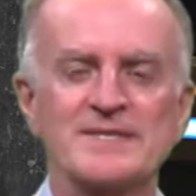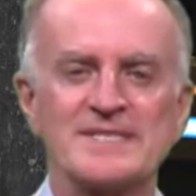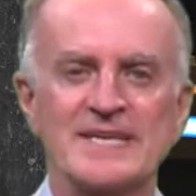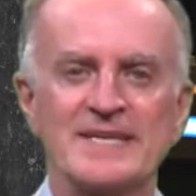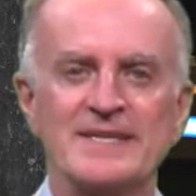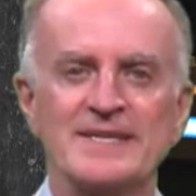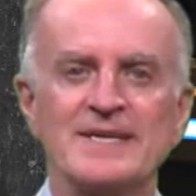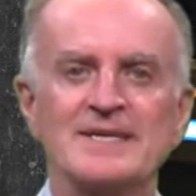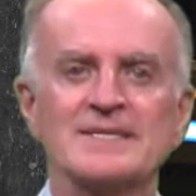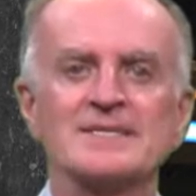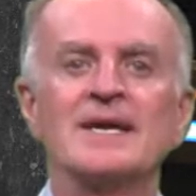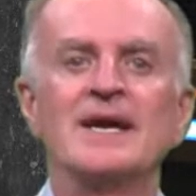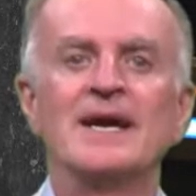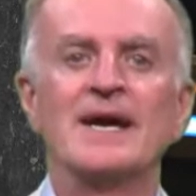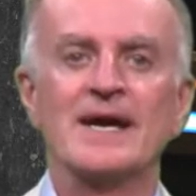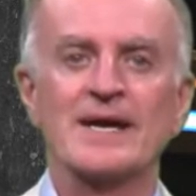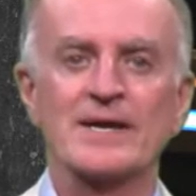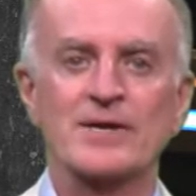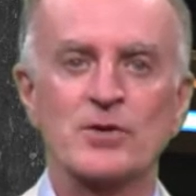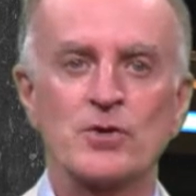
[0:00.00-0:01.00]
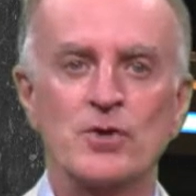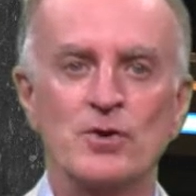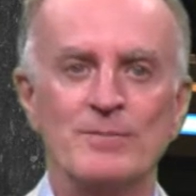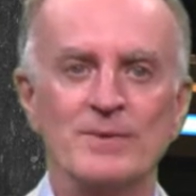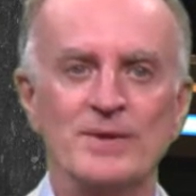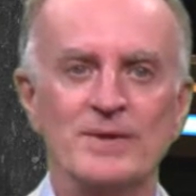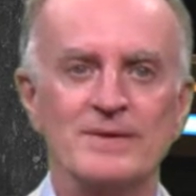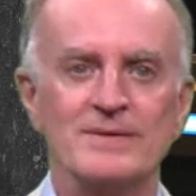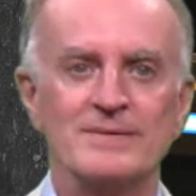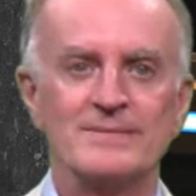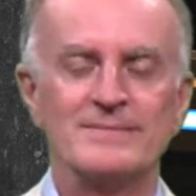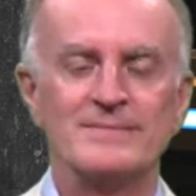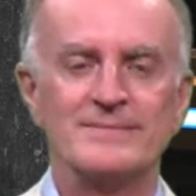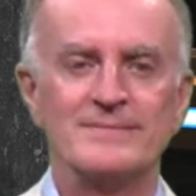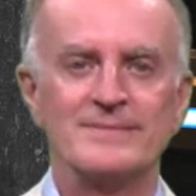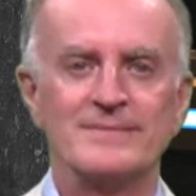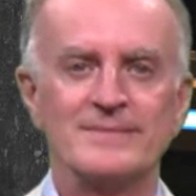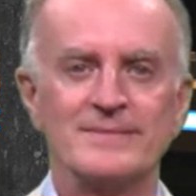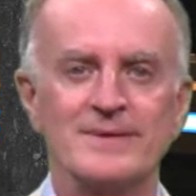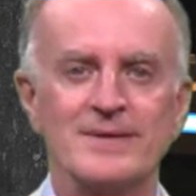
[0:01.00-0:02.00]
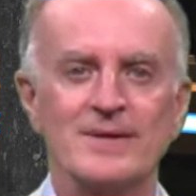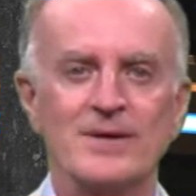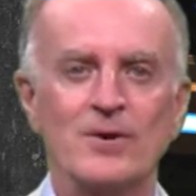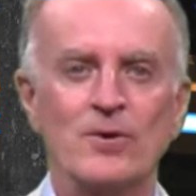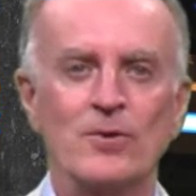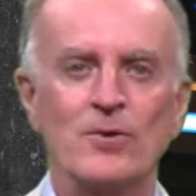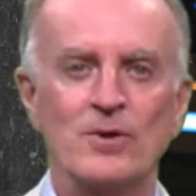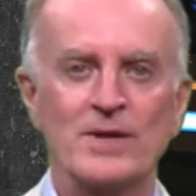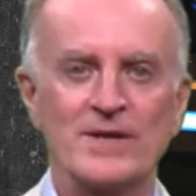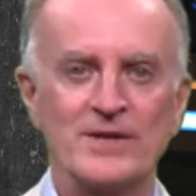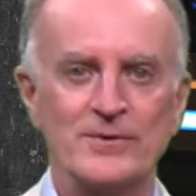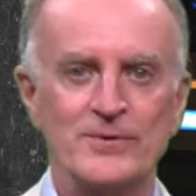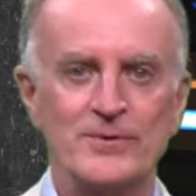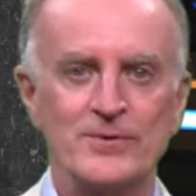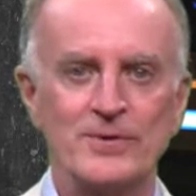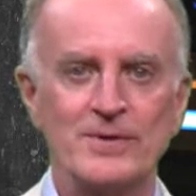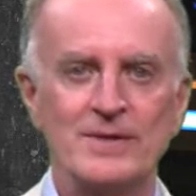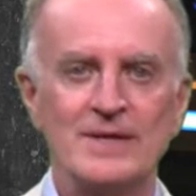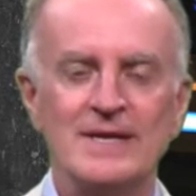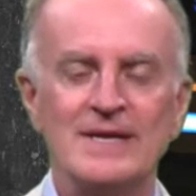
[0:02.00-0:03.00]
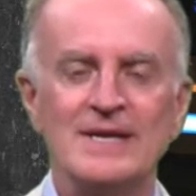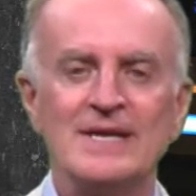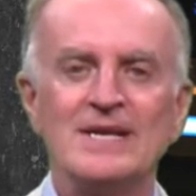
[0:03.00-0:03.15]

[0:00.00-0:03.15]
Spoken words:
settings are common. All in all,